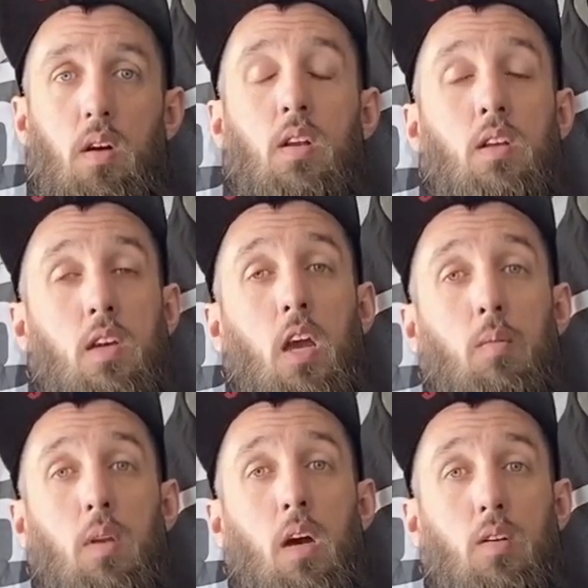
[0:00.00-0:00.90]
And it
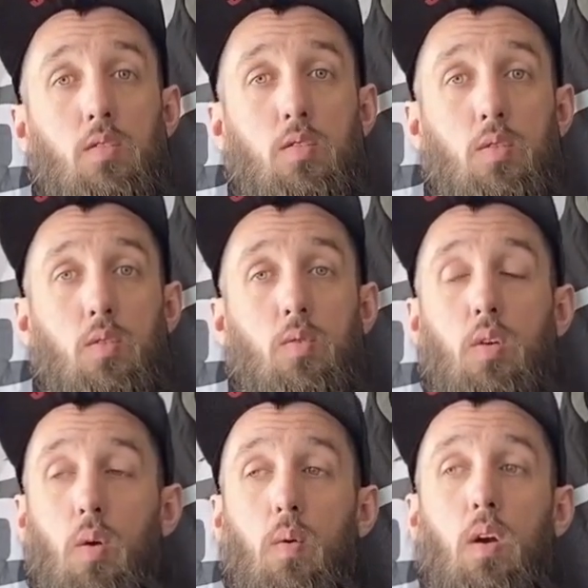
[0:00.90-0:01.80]
came down to
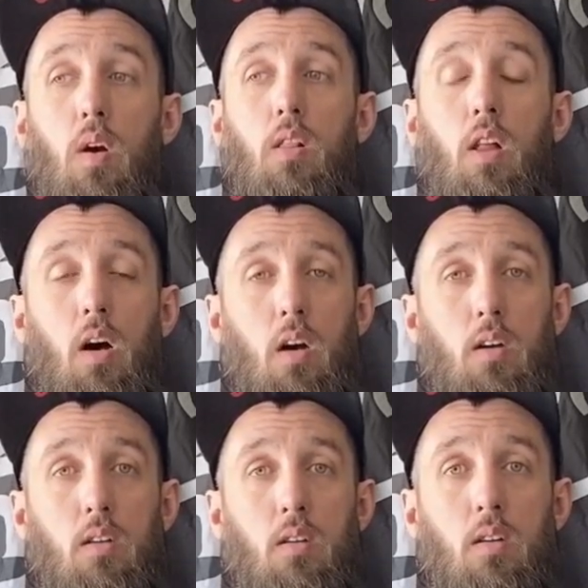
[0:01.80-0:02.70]
going
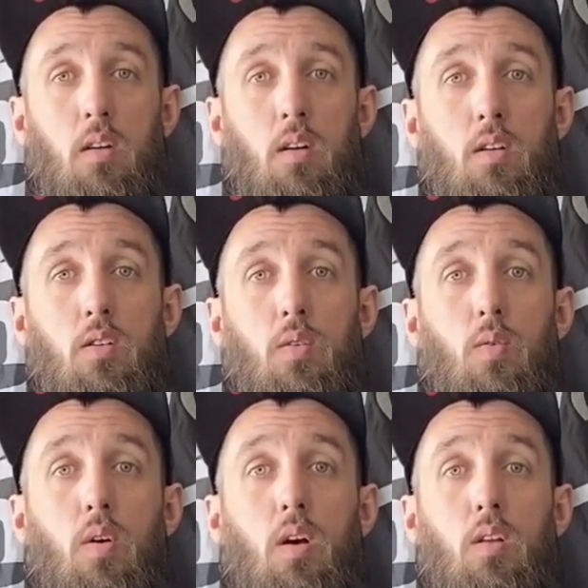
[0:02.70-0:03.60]
online
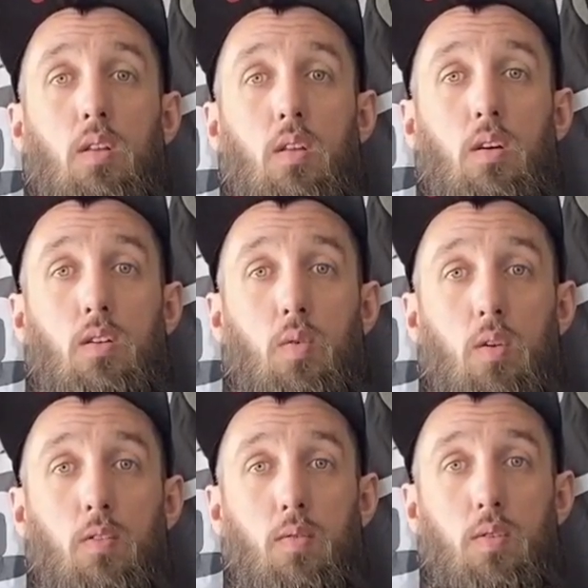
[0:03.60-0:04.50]
to the
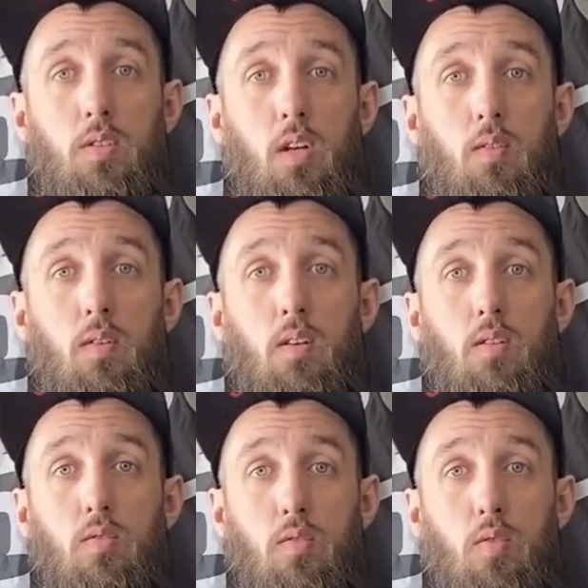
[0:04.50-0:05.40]

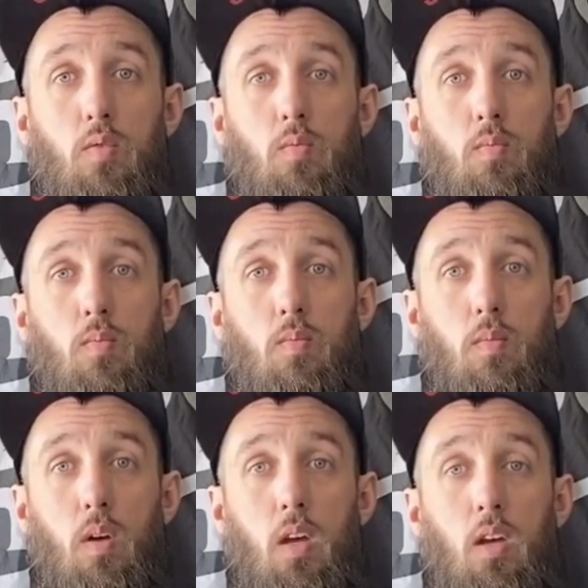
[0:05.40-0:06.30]
24/7 Zoom
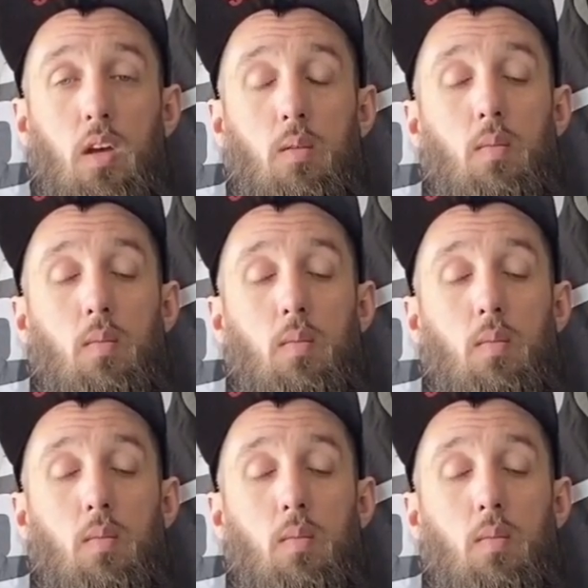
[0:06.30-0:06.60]
AA